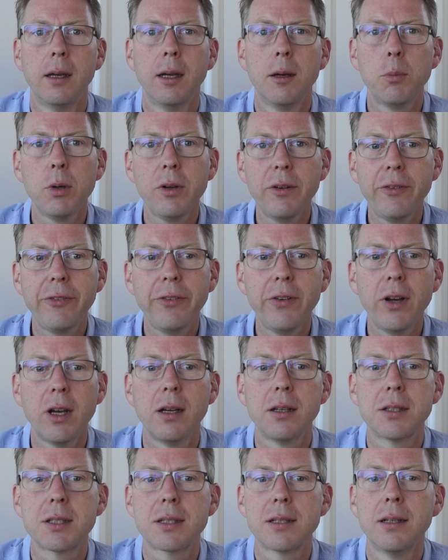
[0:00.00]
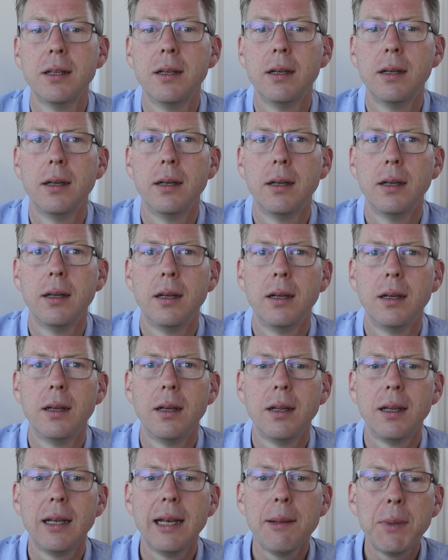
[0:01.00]
But first,
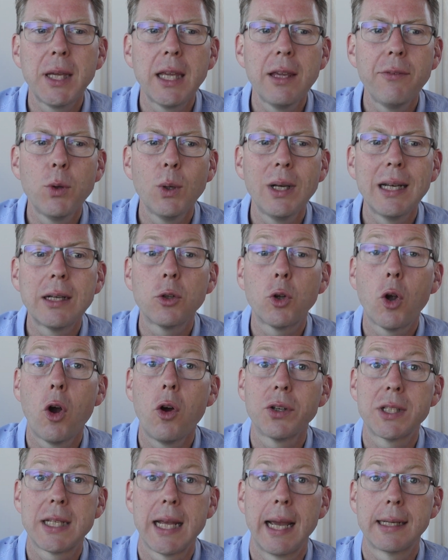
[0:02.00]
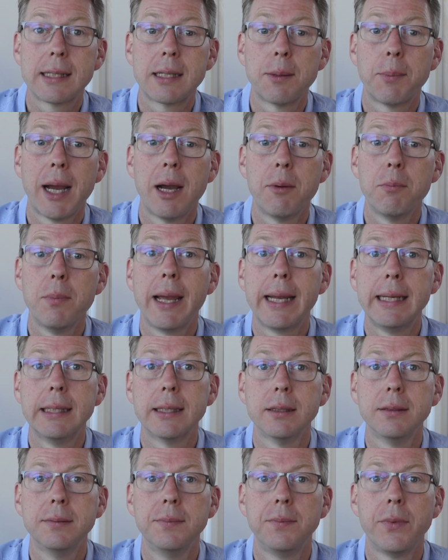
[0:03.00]
let me give you a little context about
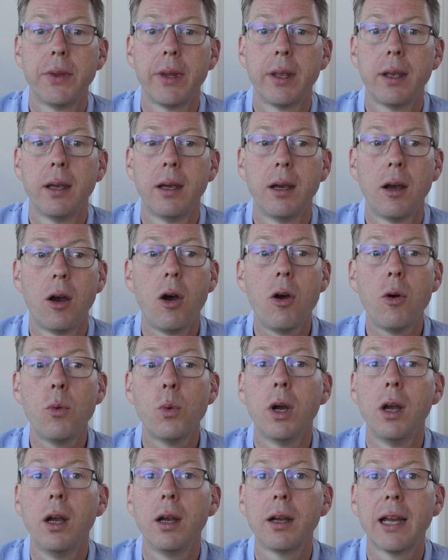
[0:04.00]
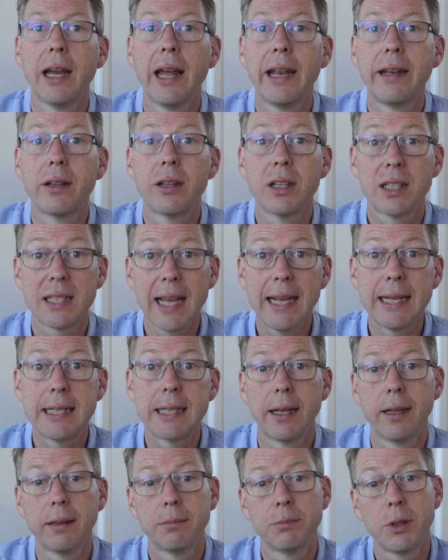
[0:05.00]
Maiden, our work and the
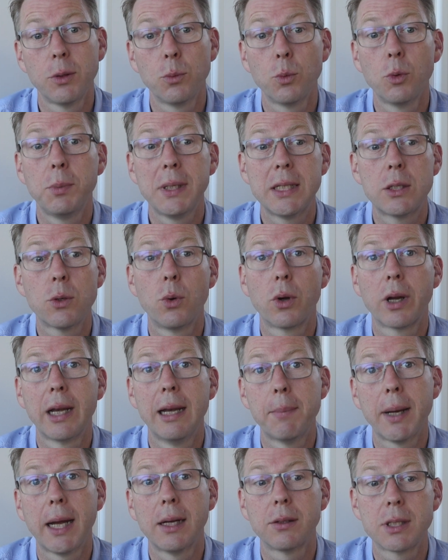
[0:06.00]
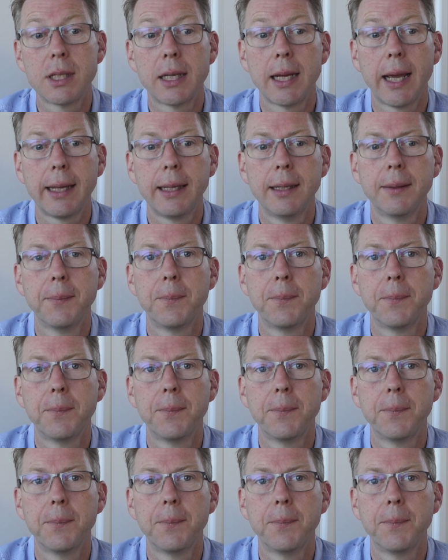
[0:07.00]
data that we'll be talking about today.